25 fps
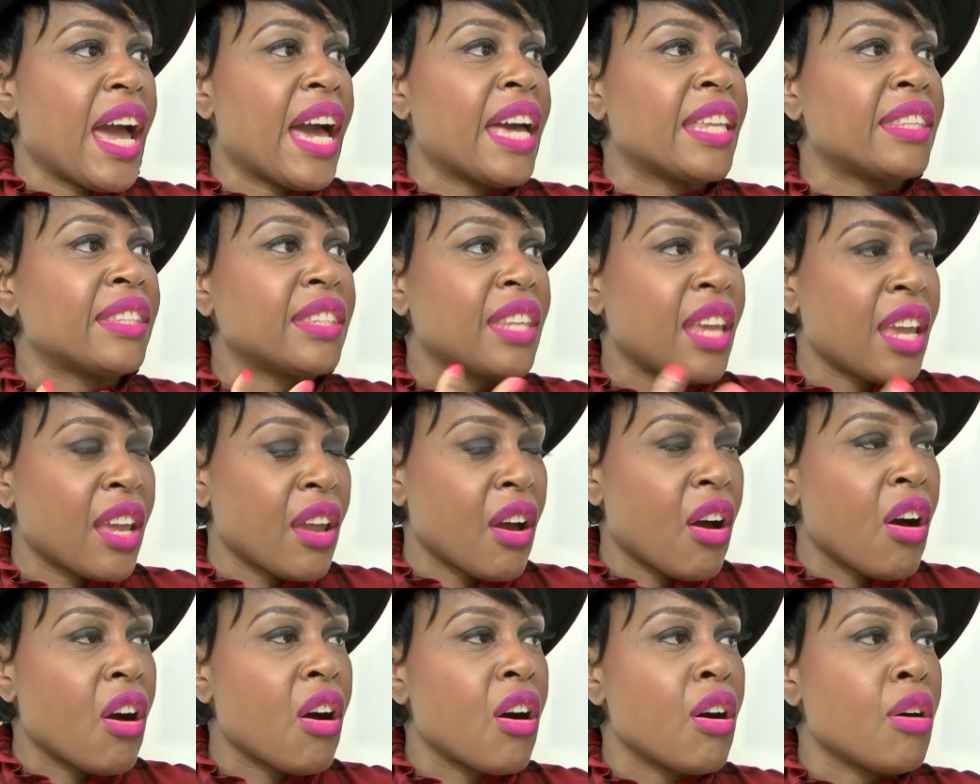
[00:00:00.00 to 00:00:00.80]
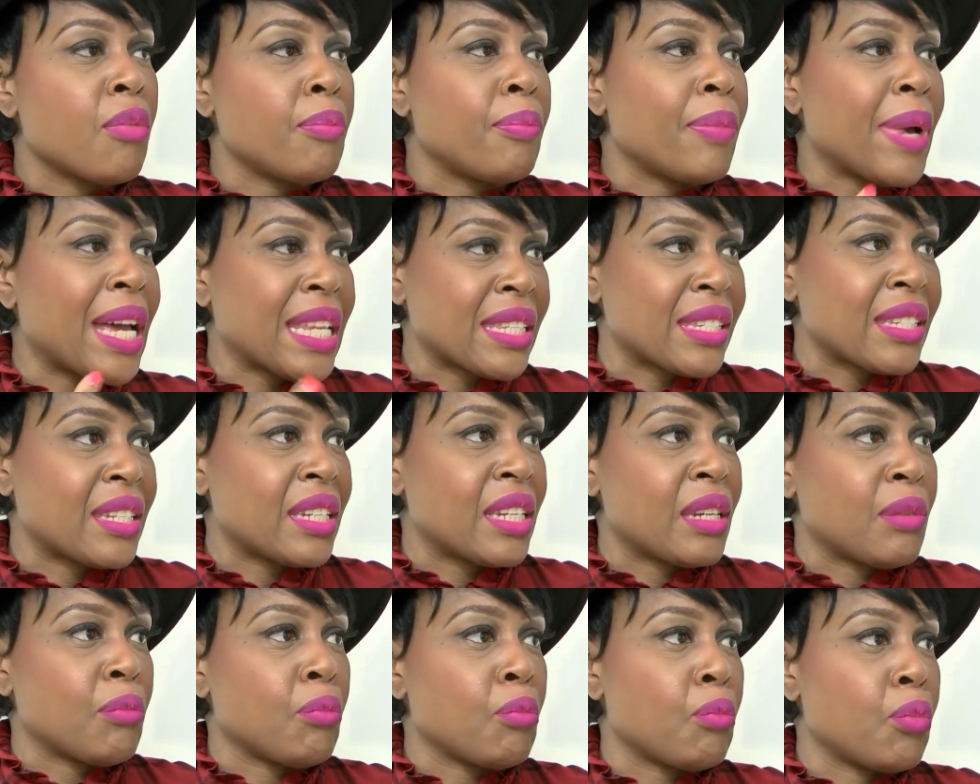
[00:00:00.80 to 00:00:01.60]
and they are
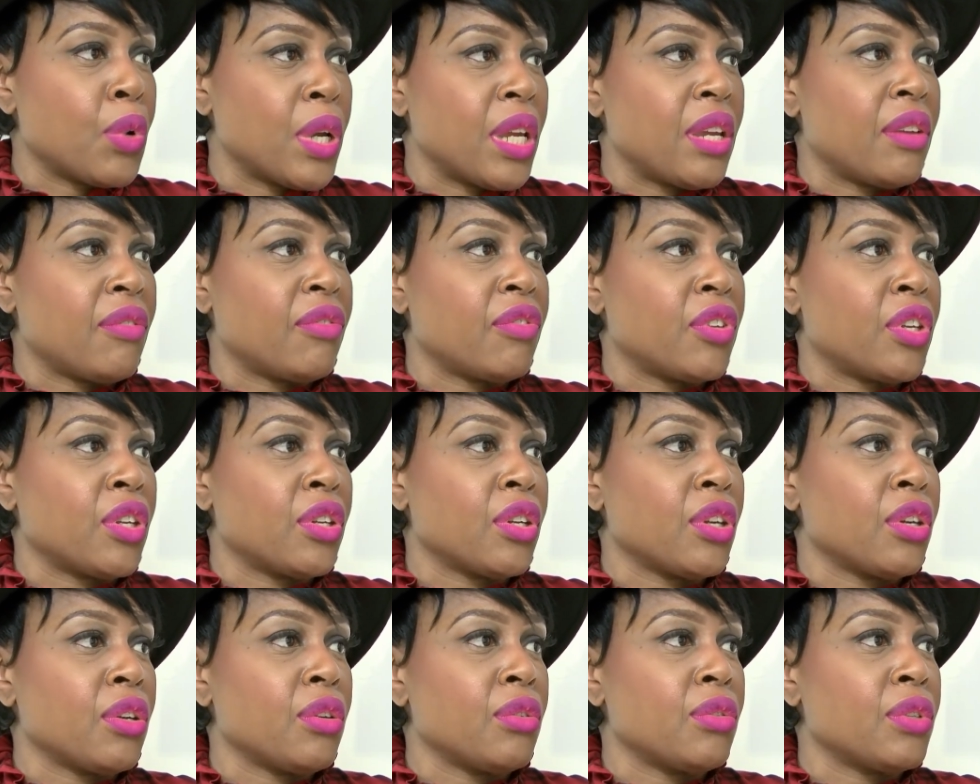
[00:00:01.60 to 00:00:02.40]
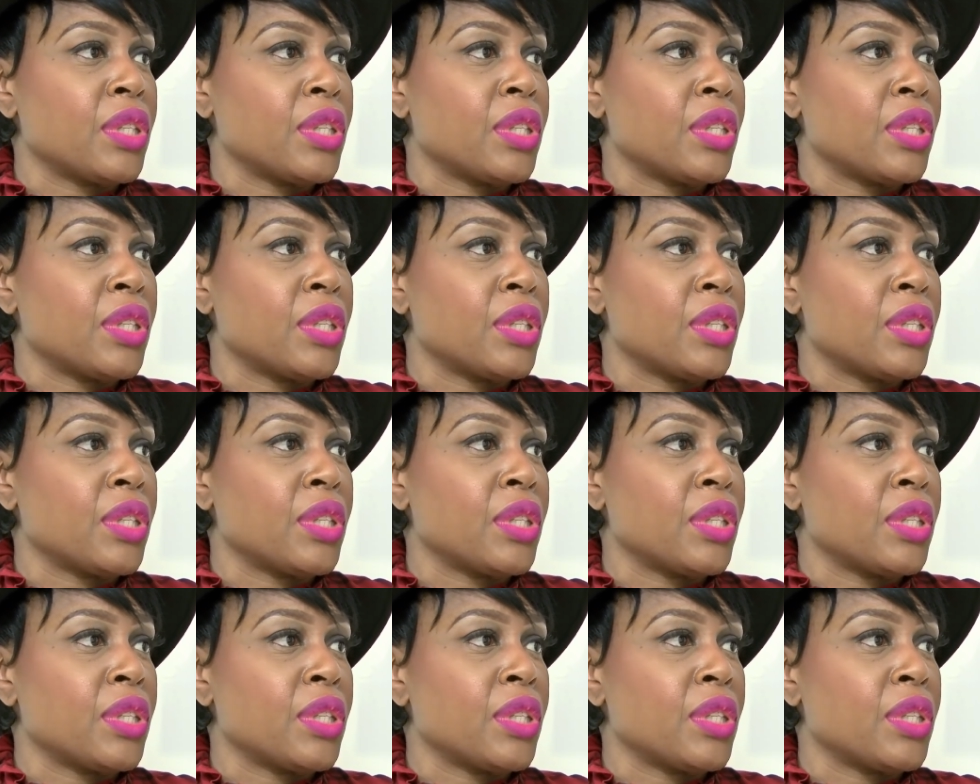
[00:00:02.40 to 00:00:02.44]
battling with, you know,